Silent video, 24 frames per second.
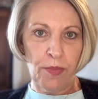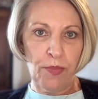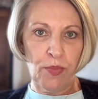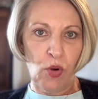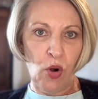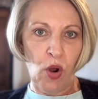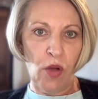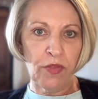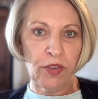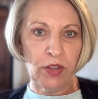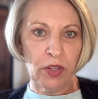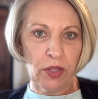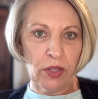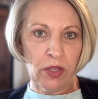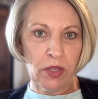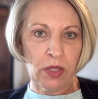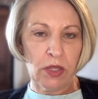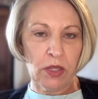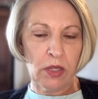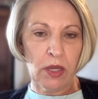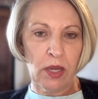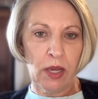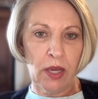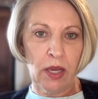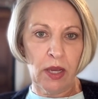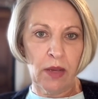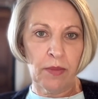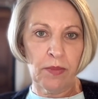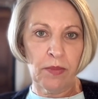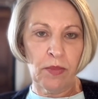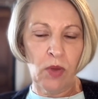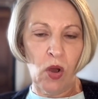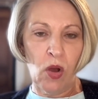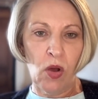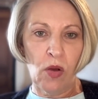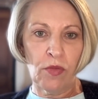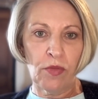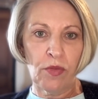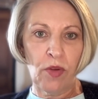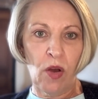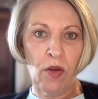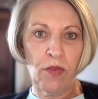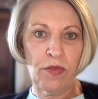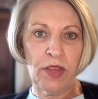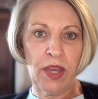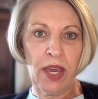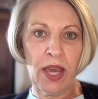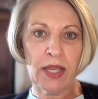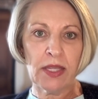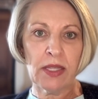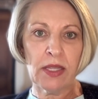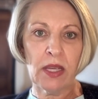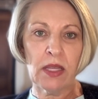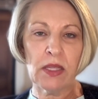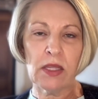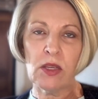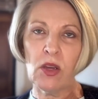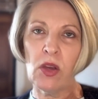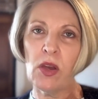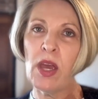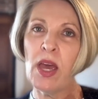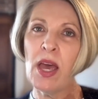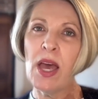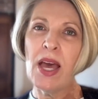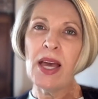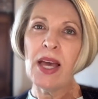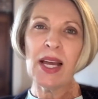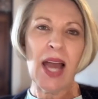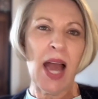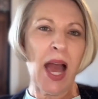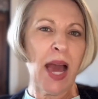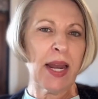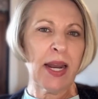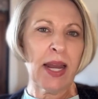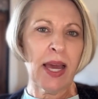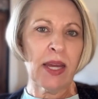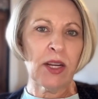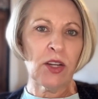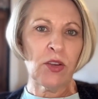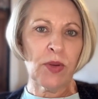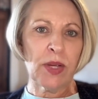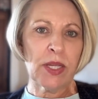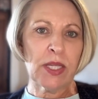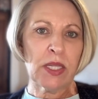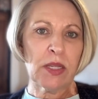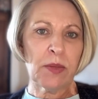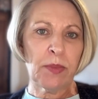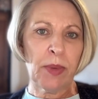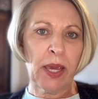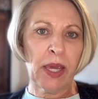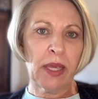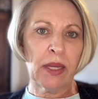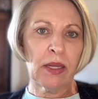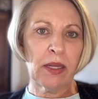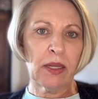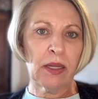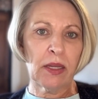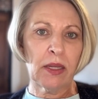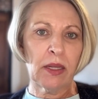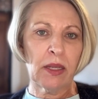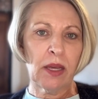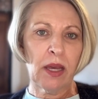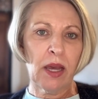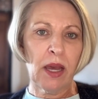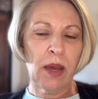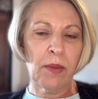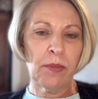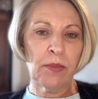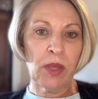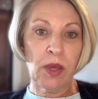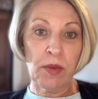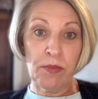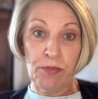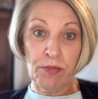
provenance of the asset. So can't underestimate the